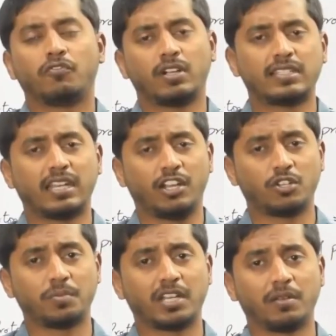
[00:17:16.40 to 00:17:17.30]
What is an
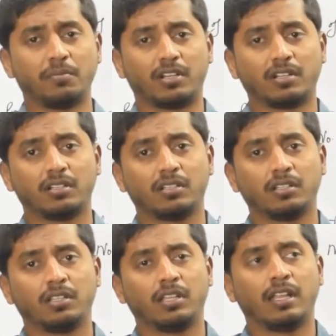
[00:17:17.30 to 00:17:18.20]
atomic number?
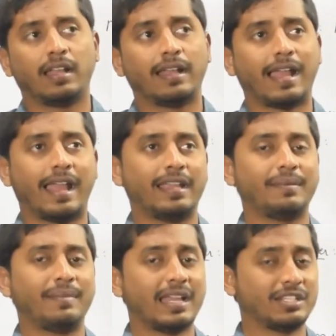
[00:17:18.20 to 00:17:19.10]

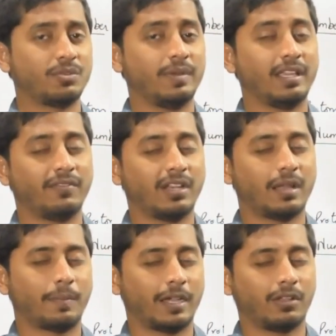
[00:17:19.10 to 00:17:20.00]
Atom has to be given
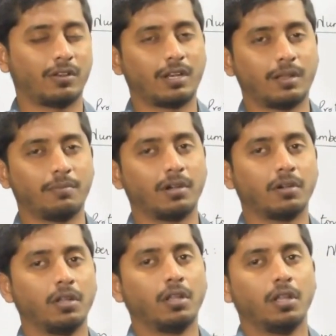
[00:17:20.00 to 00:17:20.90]
a particular number.
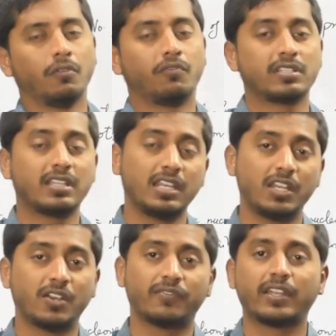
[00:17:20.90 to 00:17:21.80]
What is the
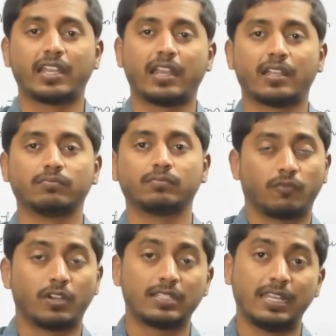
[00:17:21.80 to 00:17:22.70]
need of that atom?
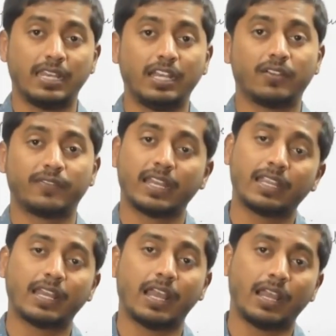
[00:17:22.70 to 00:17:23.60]
What is the need of
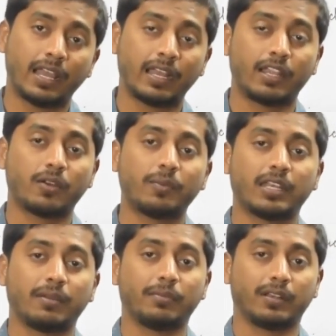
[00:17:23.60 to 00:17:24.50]
that an
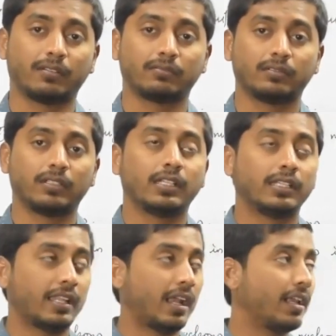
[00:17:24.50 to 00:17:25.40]
atomic number?
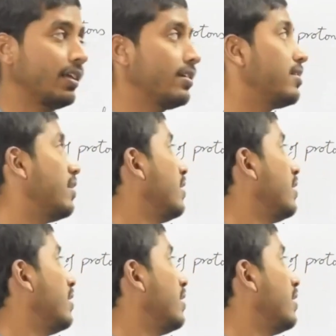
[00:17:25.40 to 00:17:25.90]
That is,